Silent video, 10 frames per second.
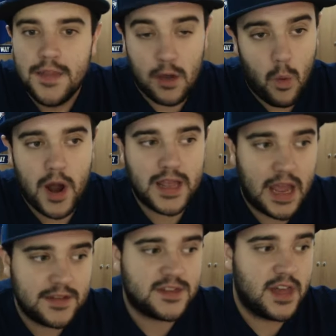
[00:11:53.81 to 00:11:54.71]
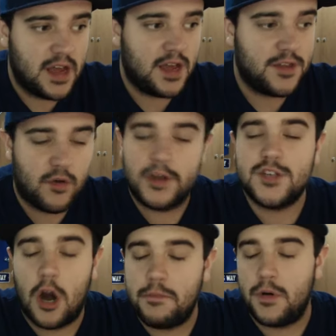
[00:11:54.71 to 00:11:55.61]
They want to get the Chris
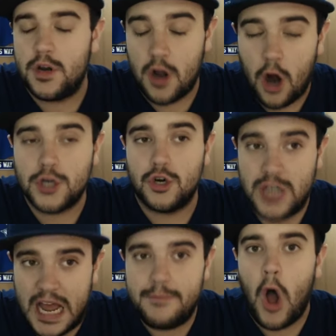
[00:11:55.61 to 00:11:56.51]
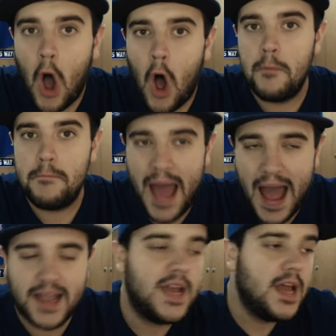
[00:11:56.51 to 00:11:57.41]
Archer type of haul
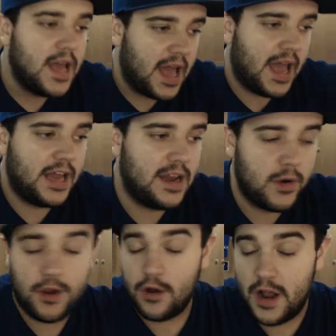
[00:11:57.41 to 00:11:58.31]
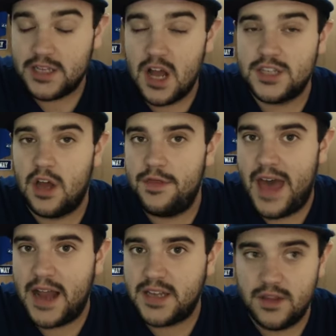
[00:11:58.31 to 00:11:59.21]
back, and I want to hear your guys' thoughts on
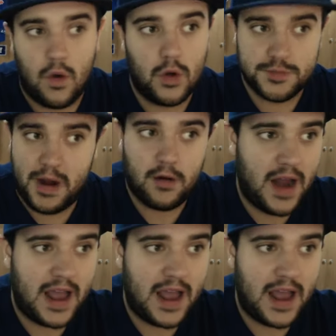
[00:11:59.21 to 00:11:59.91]
that and the whole Spyro